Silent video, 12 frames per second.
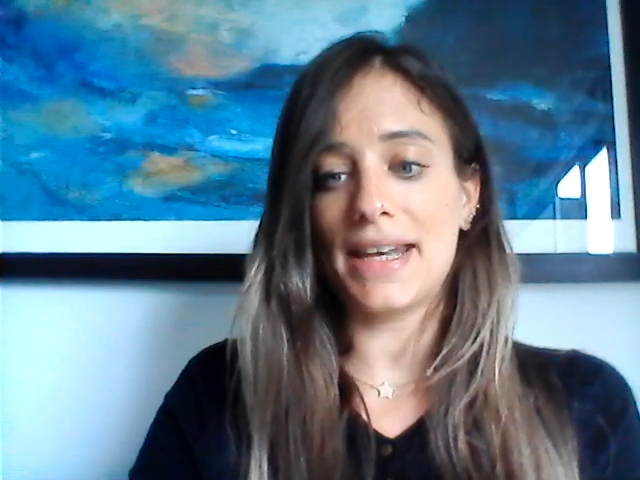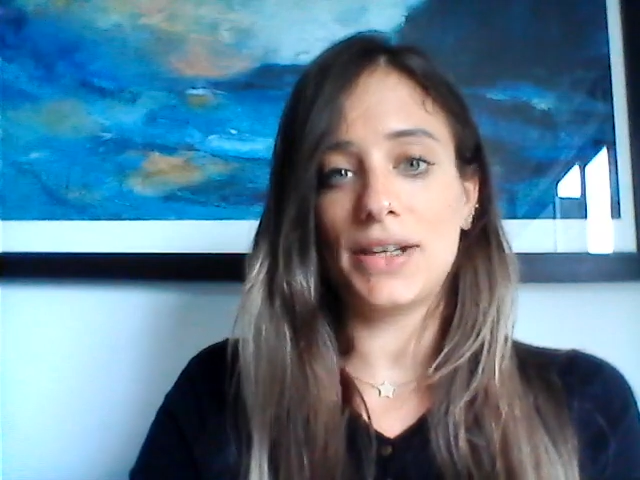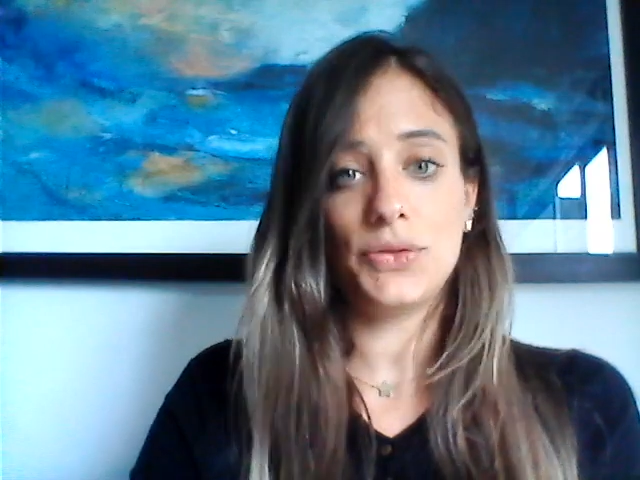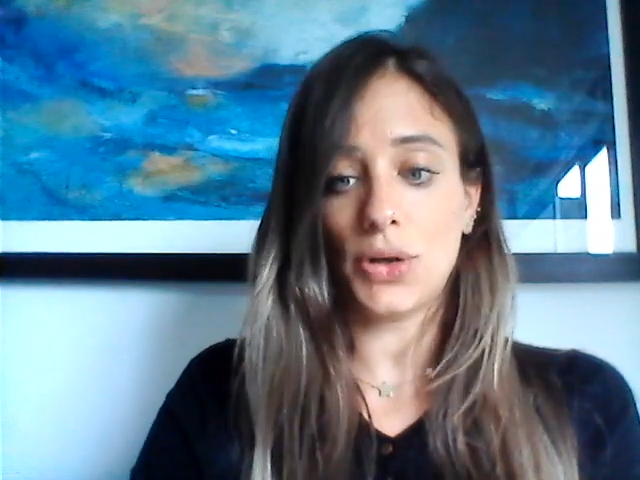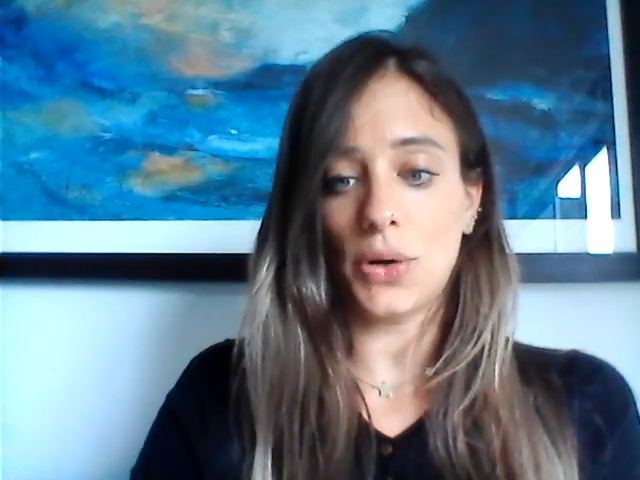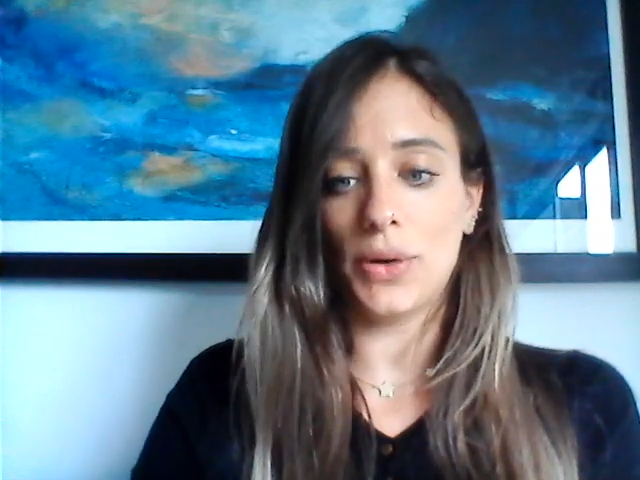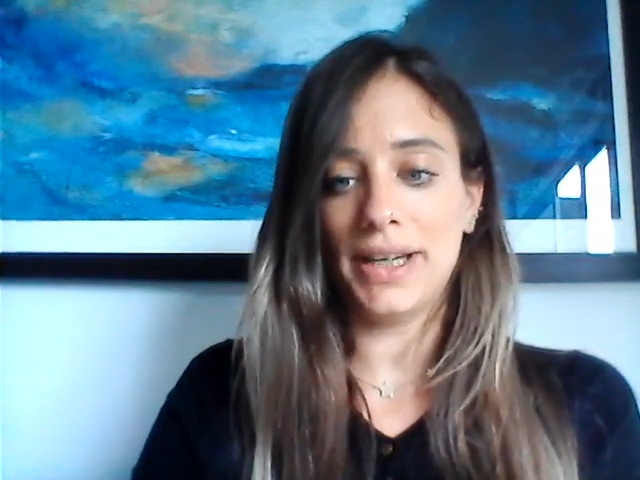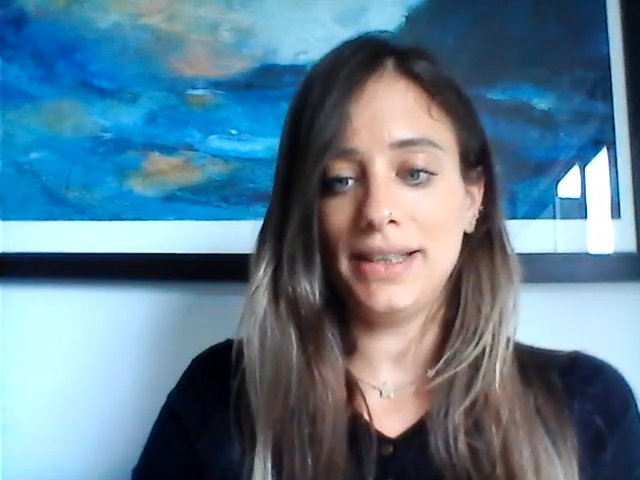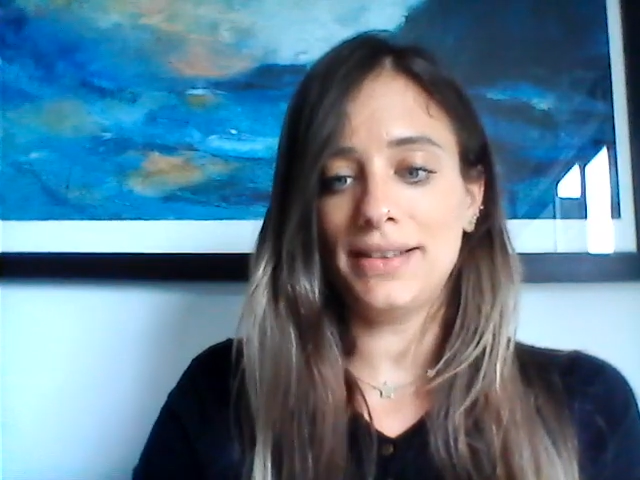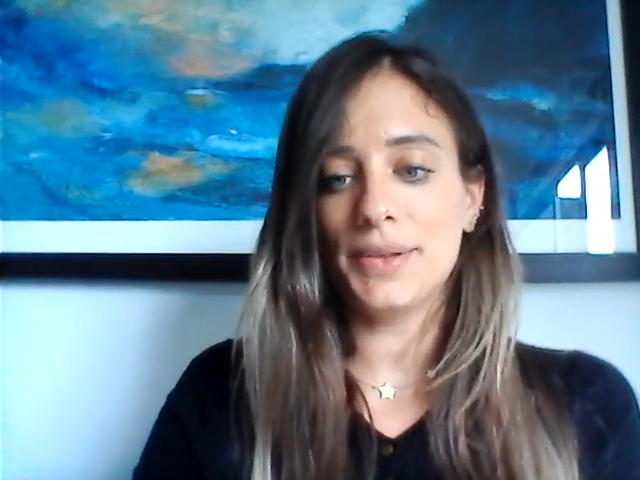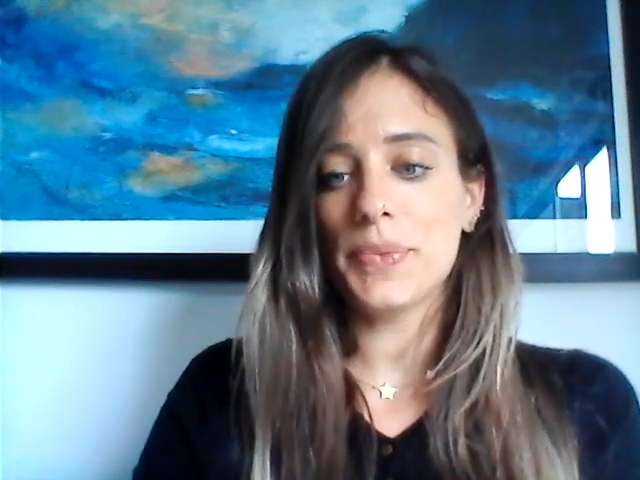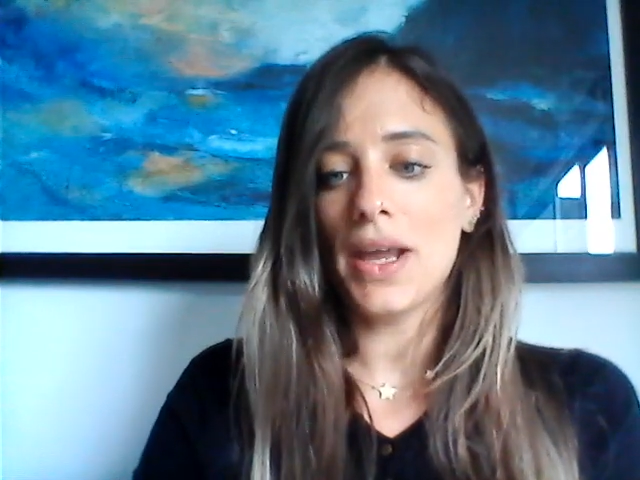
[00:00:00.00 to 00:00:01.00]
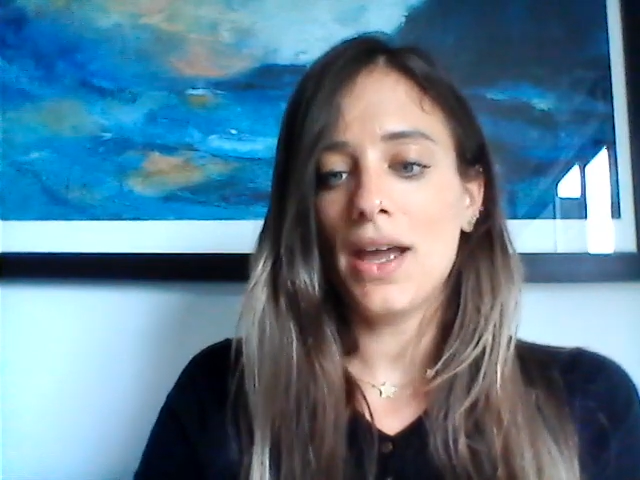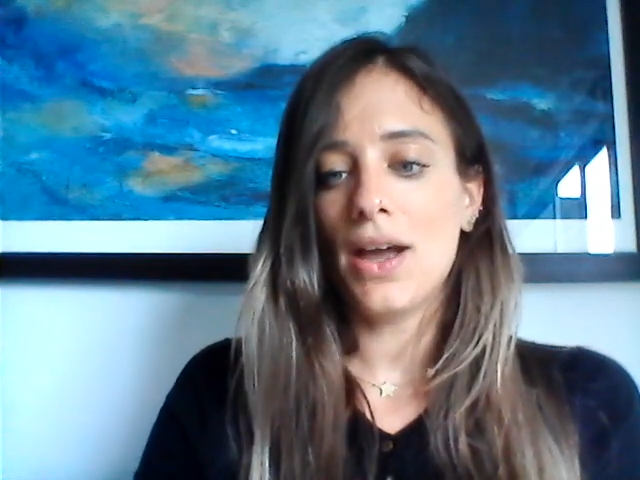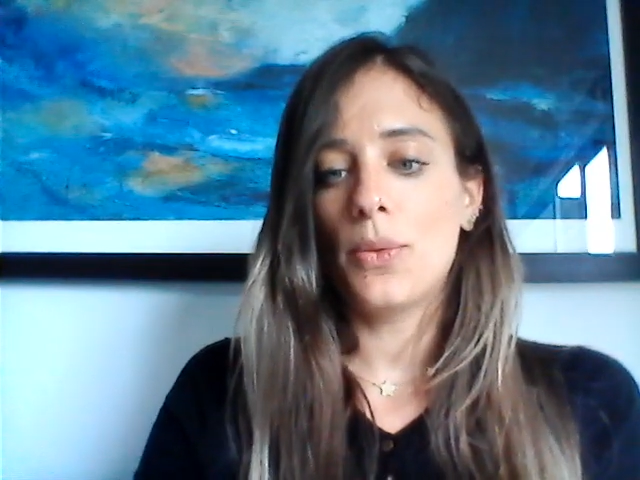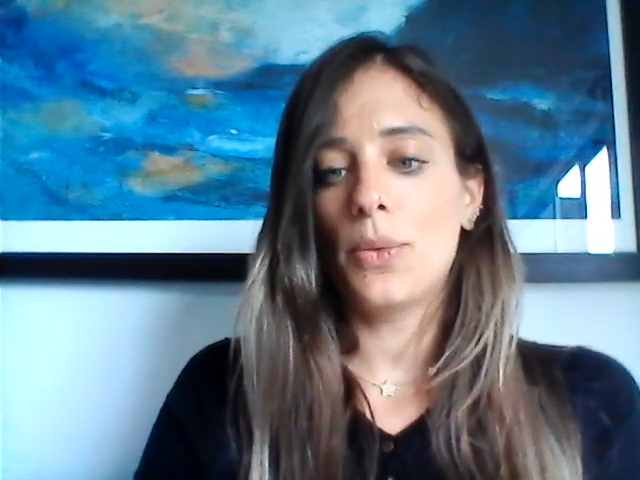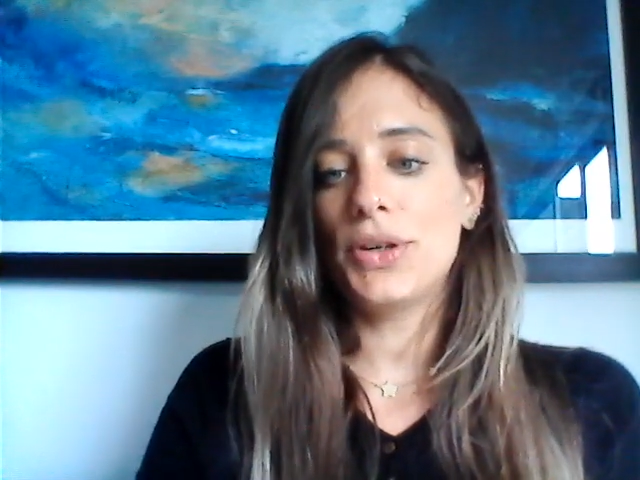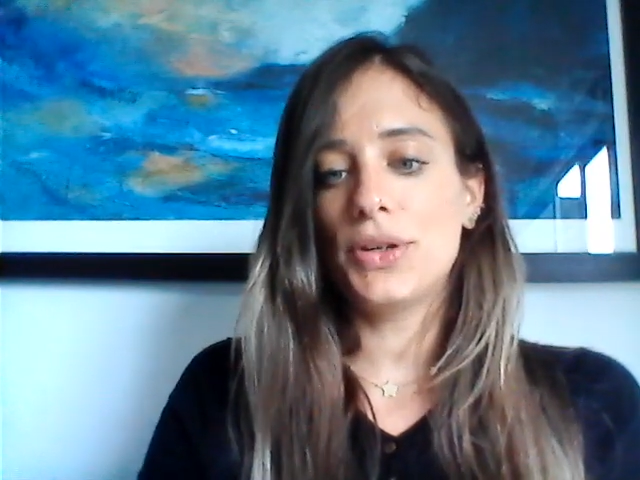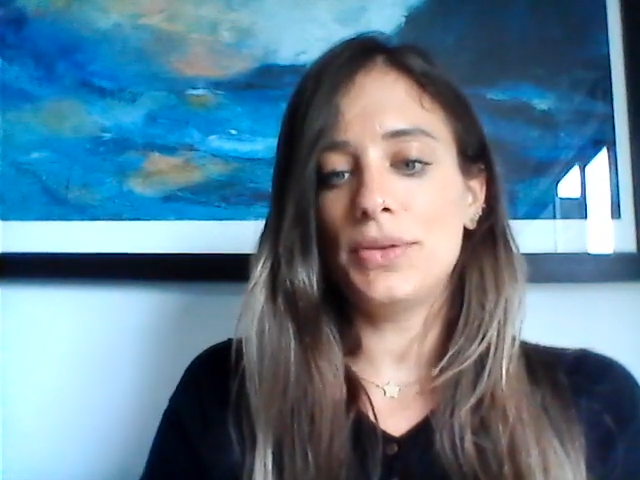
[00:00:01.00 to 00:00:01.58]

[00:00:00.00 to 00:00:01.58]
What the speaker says: Android, what